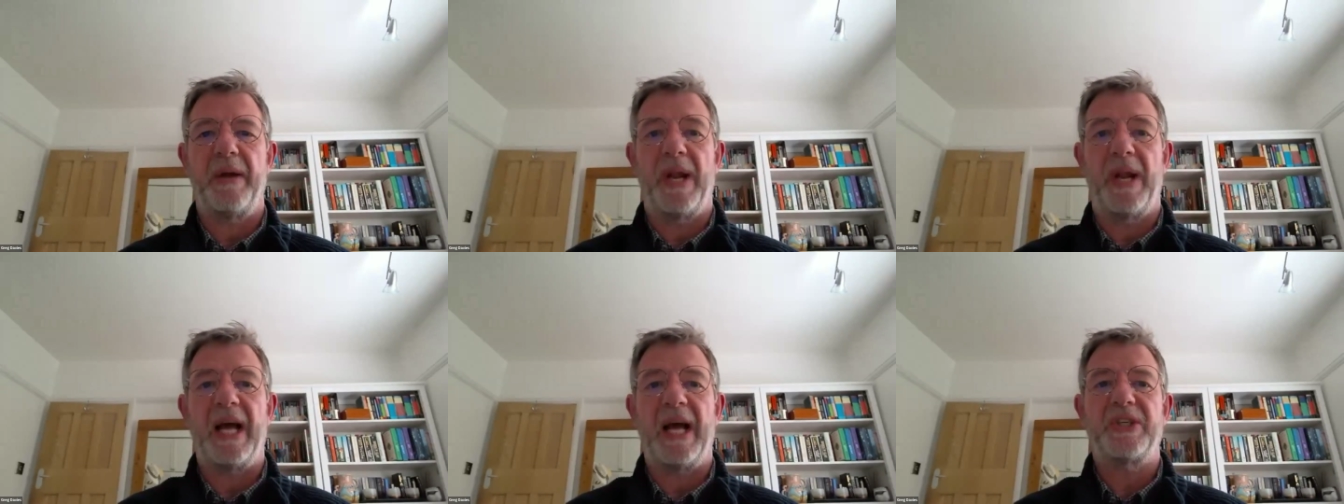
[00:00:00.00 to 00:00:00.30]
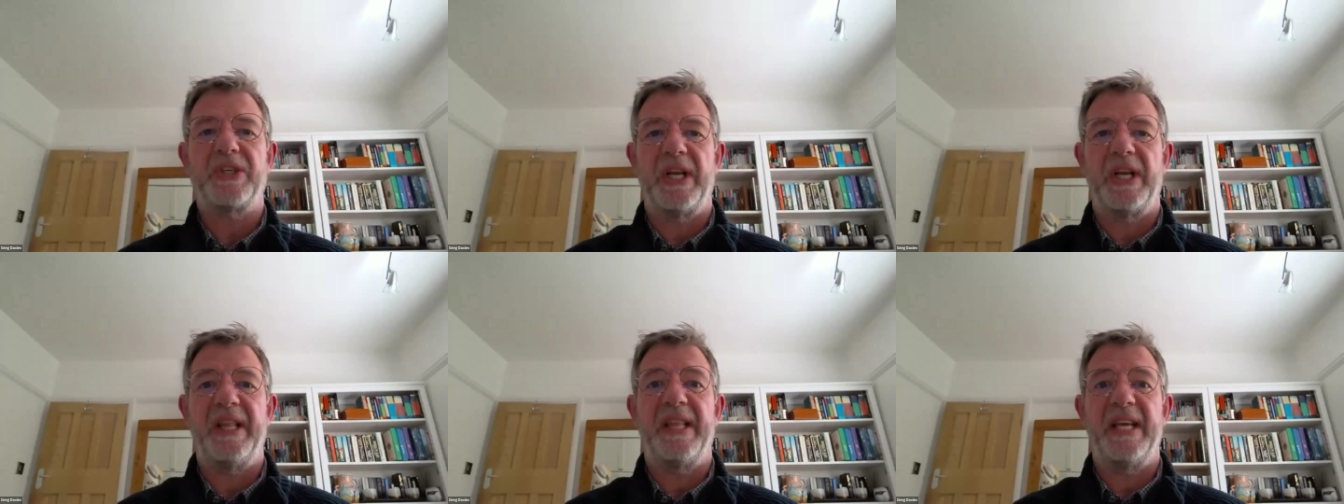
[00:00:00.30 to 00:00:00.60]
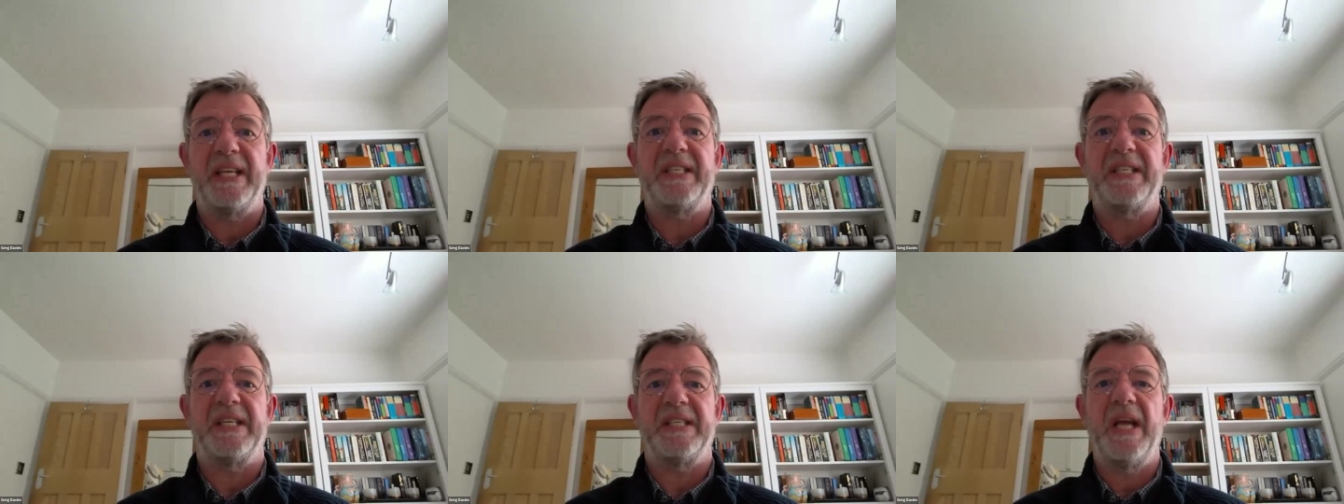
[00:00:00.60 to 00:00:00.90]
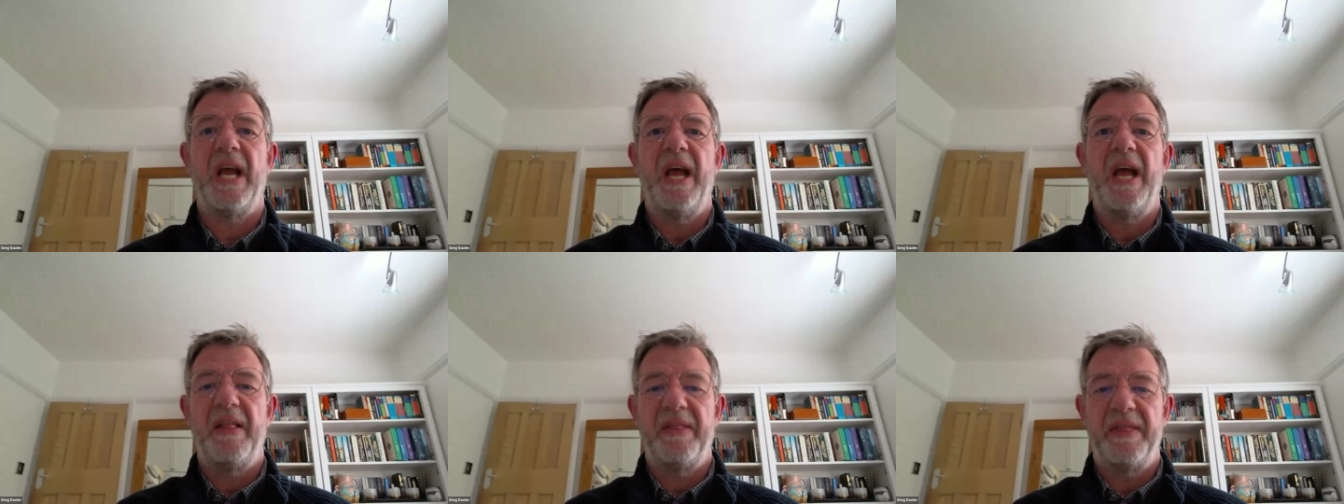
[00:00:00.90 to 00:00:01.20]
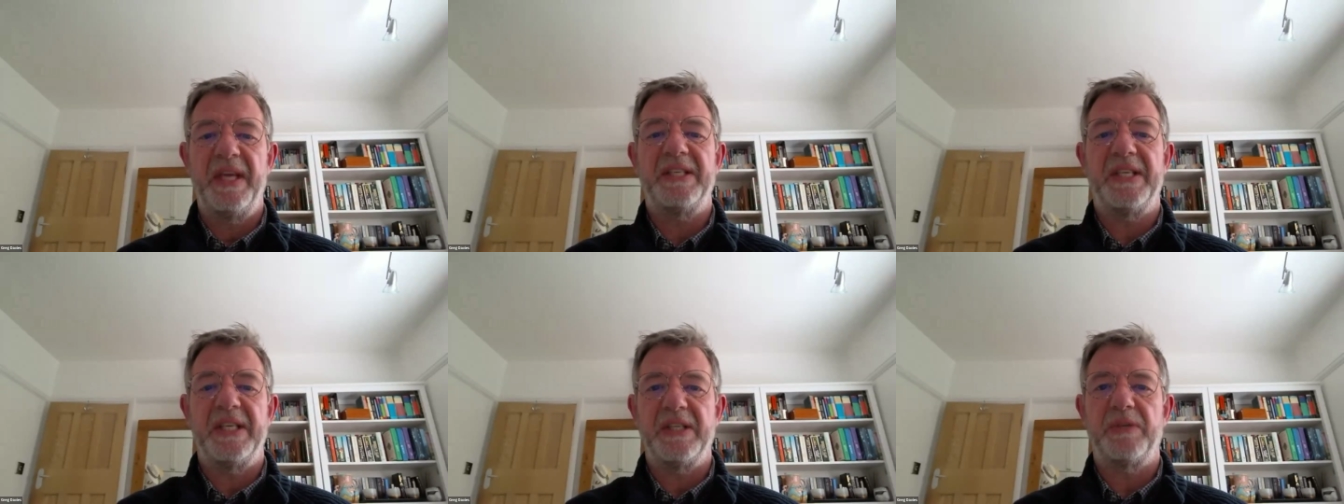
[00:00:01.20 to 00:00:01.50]
well, actually, this
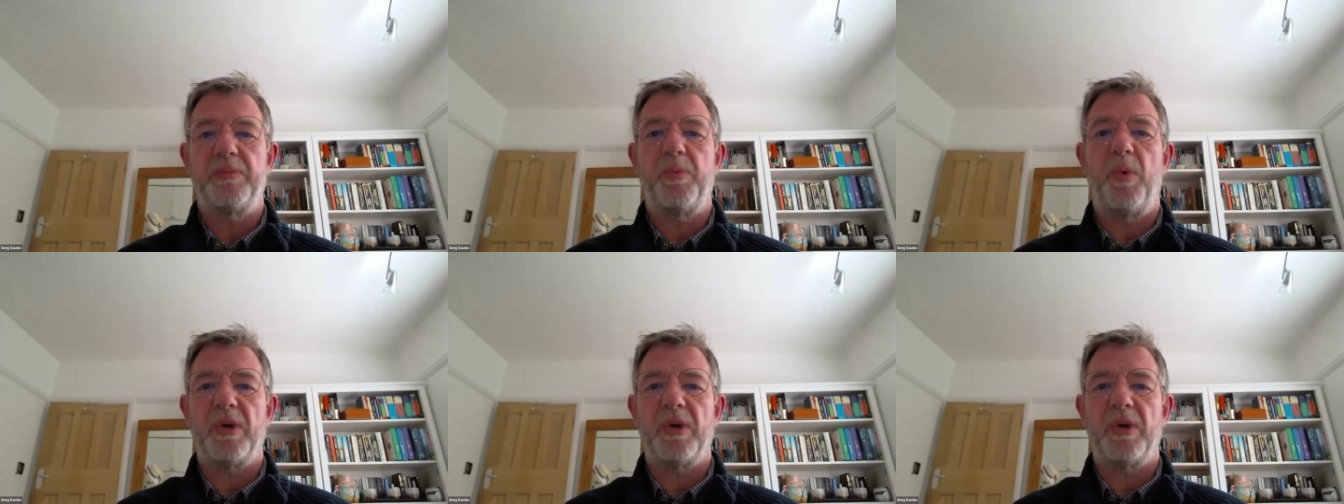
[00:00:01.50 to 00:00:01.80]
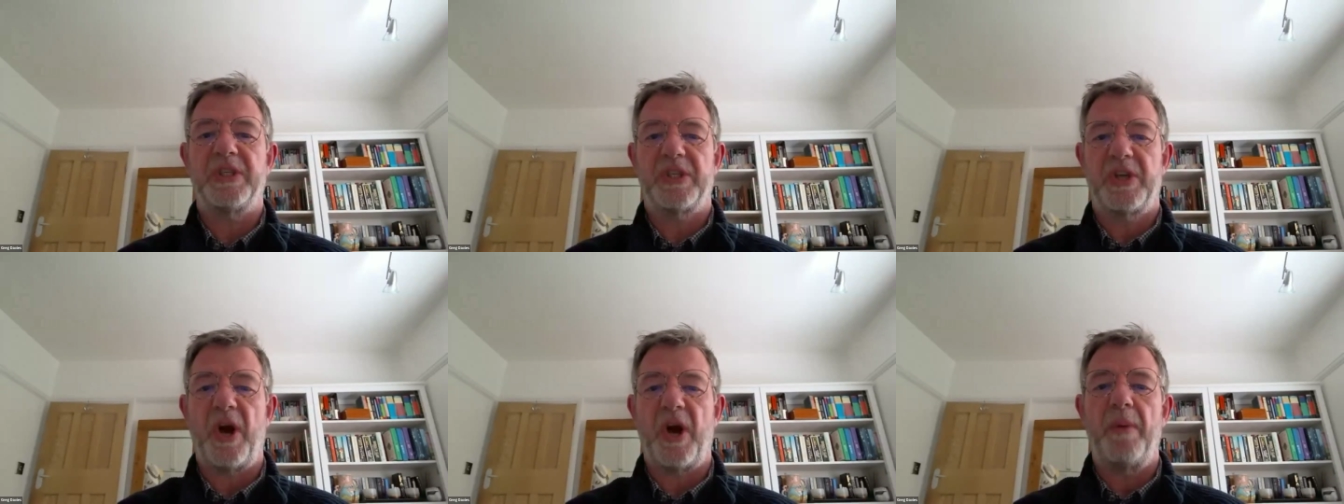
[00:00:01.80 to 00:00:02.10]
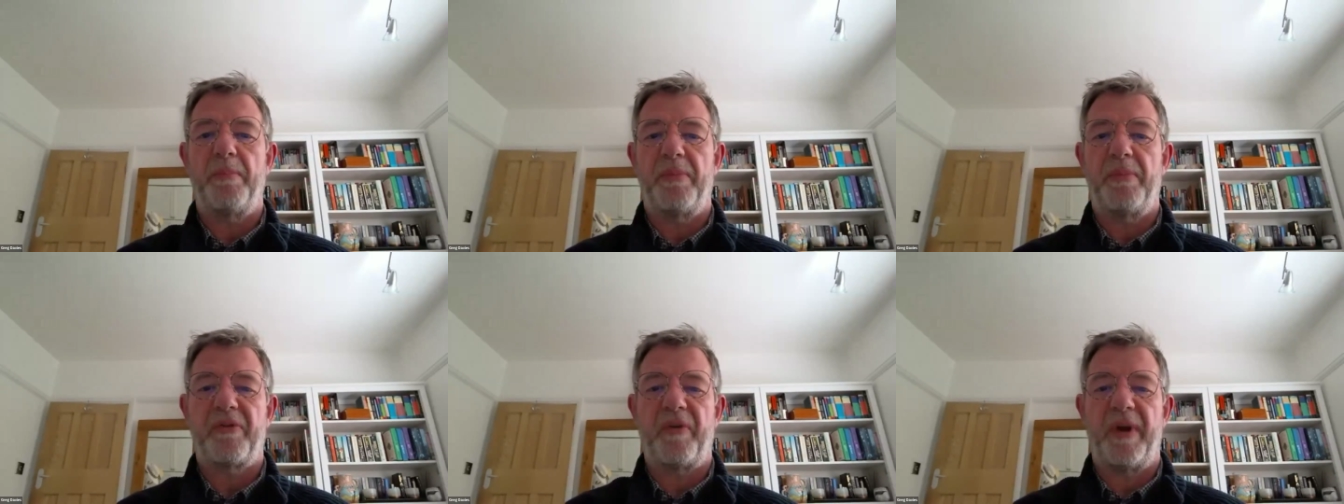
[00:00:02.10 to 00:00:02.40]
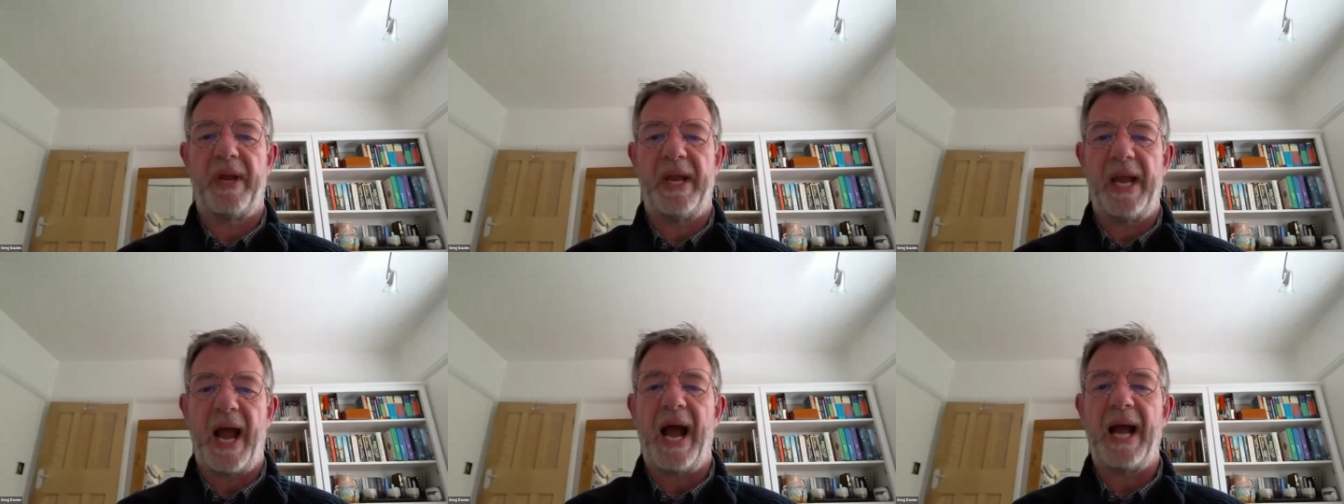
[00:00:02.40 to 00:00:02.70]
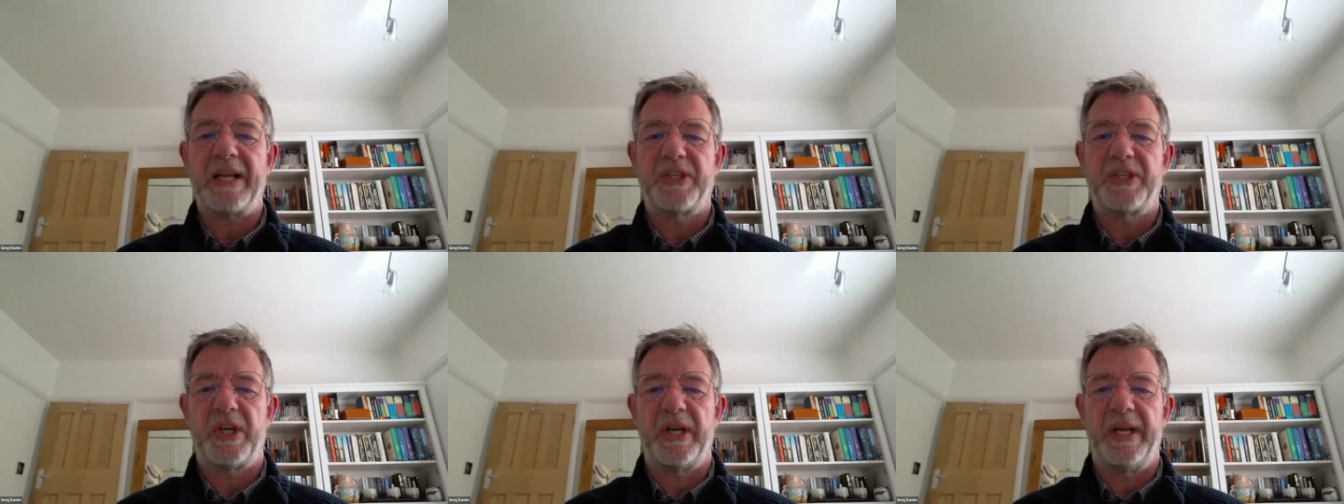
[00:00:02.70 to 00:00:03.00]
is what scope 3
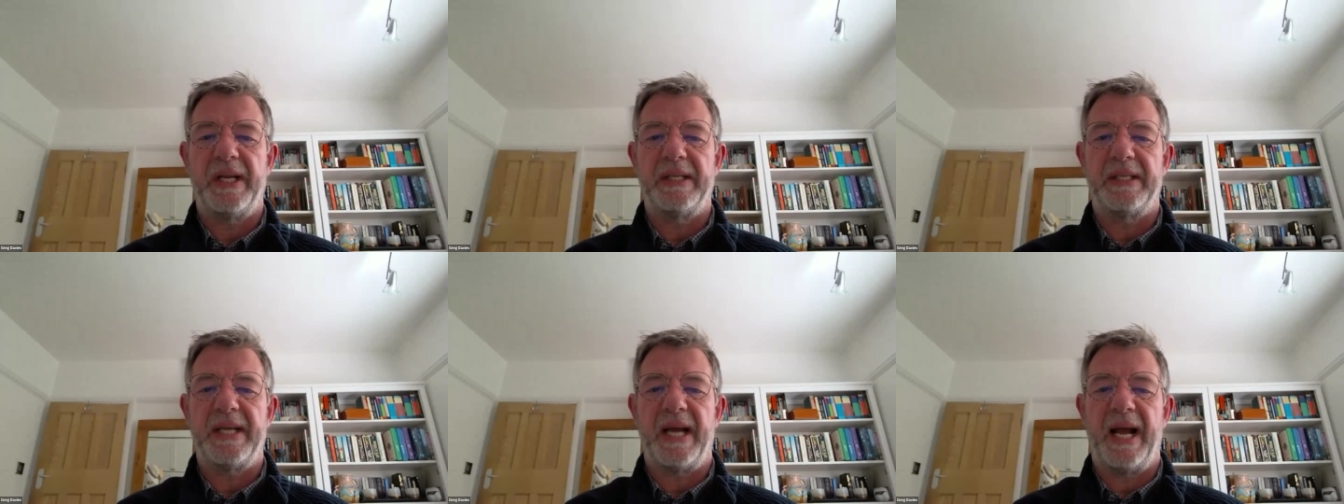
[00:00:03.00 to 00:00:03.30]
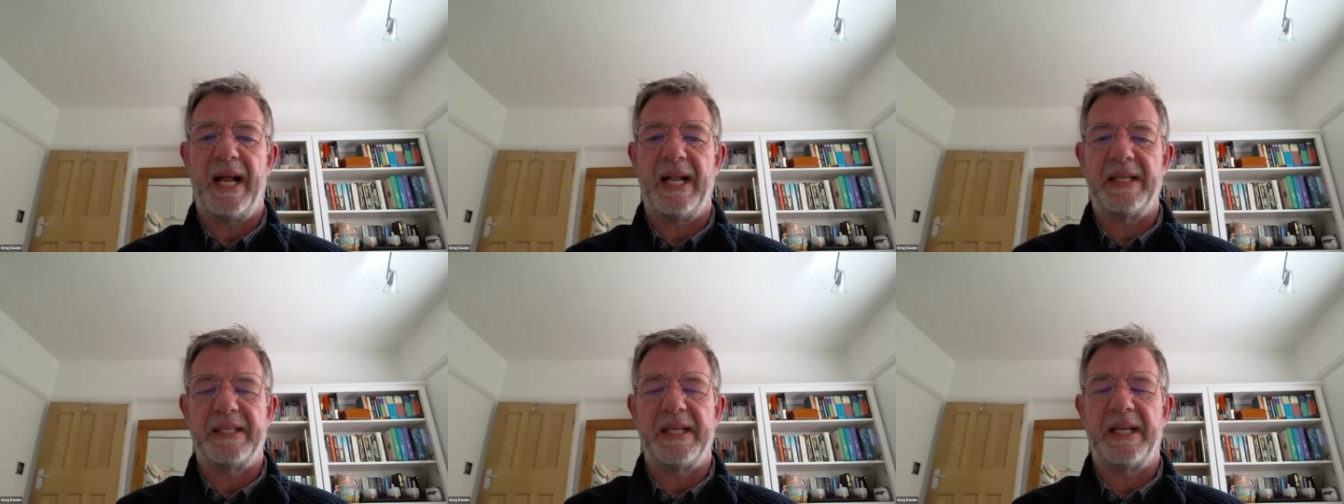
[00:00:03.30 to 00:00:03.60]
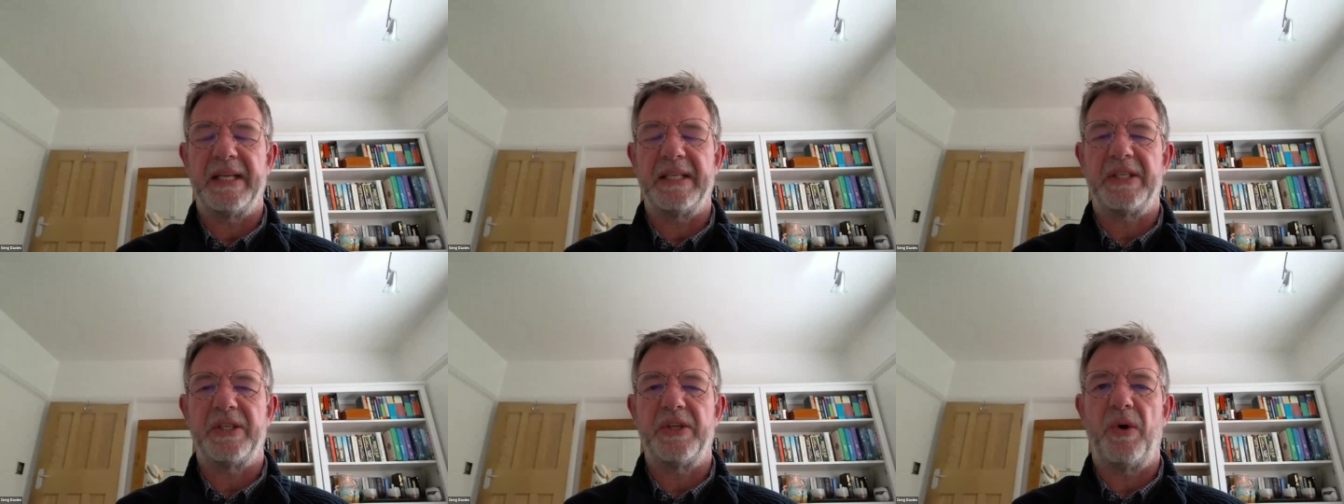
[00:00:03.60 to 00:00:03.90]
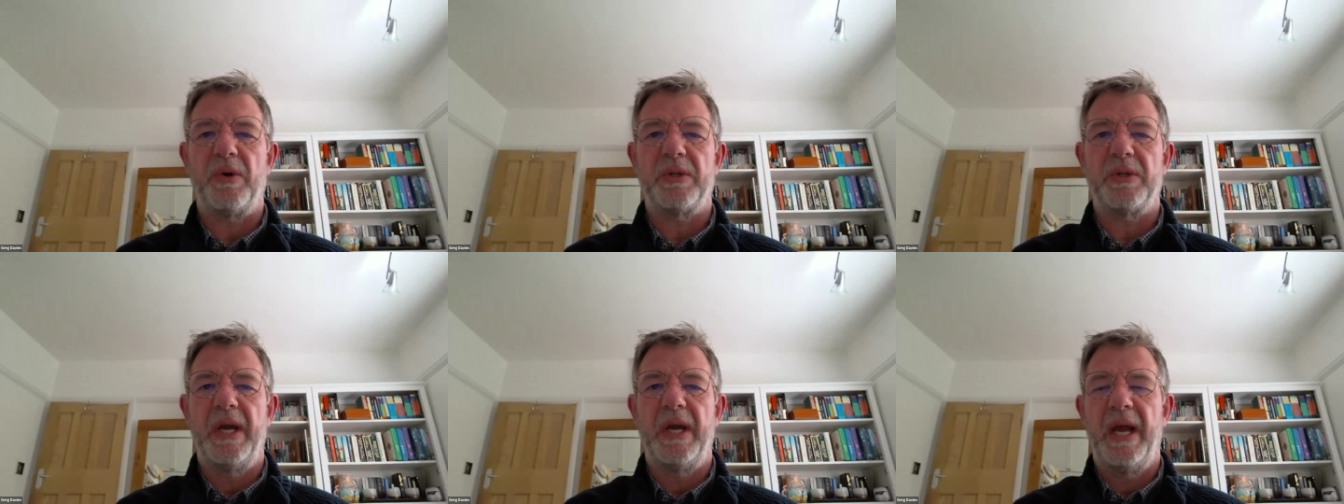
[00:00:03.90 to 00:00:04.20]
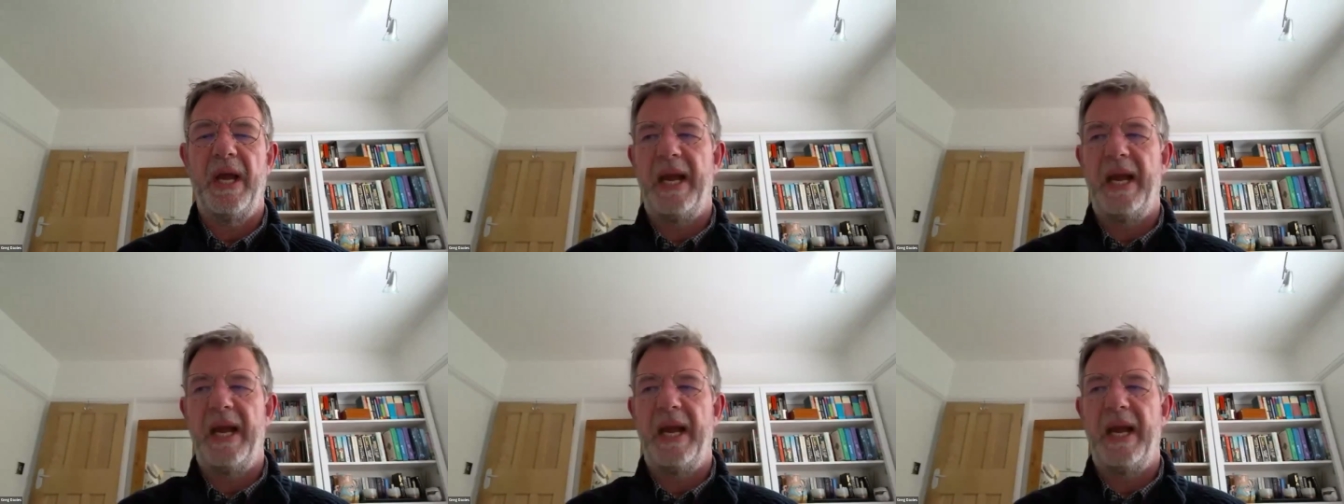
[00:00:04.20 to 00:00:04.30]
actually entails, and it's not